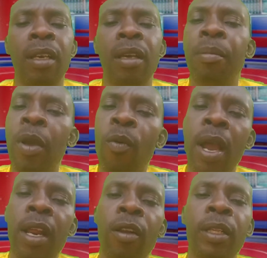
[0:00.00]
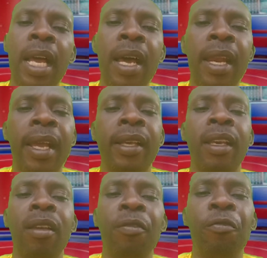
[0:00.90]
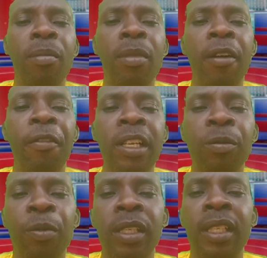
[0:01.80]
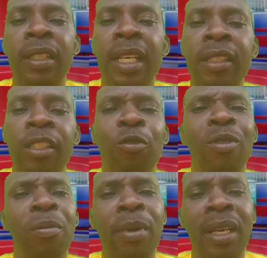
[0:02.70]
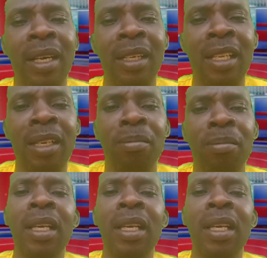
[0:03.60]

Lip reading: Meanwhile, other like former Vice President Atiku Abubakar claimed